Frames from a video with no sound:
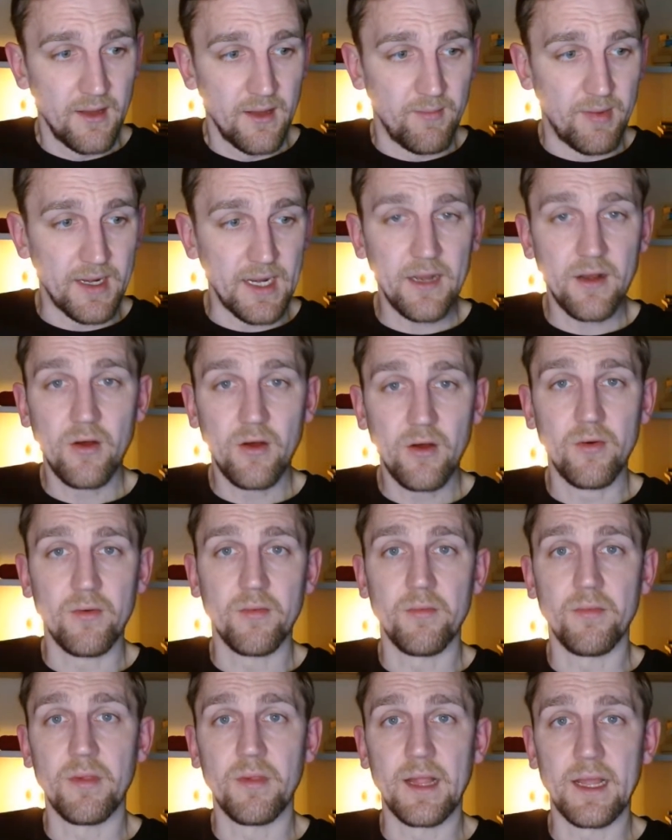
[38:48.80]
but I
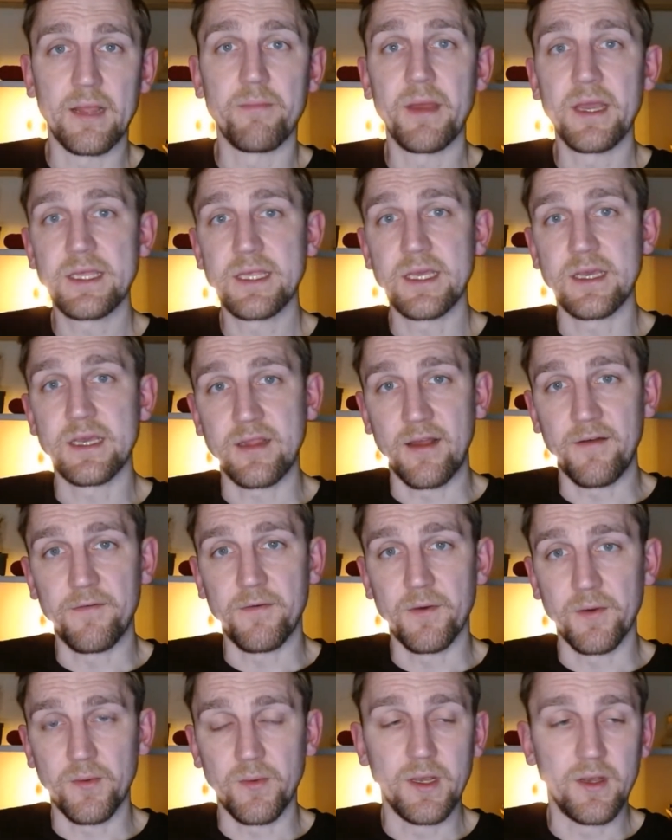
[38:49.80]
know like basic stuff
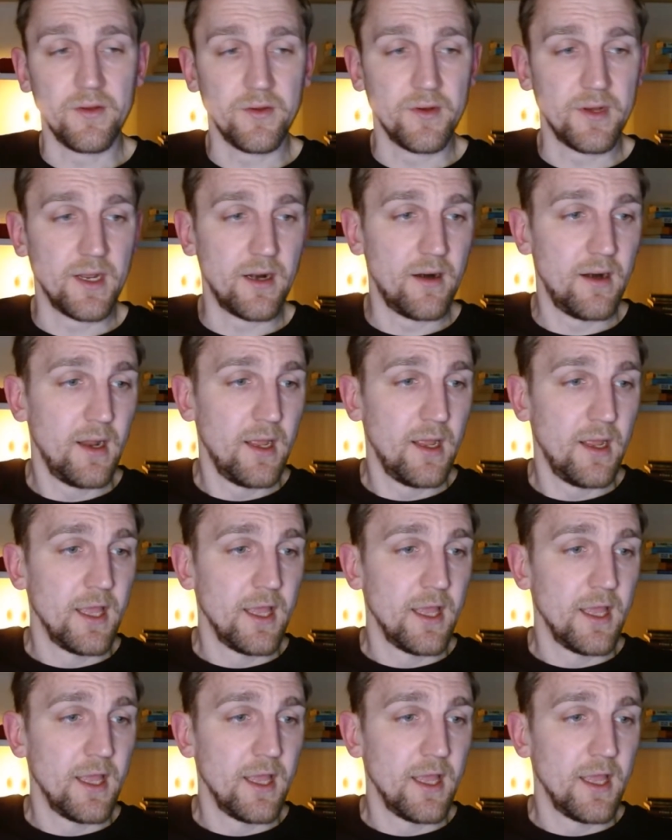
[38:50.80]
what we do there.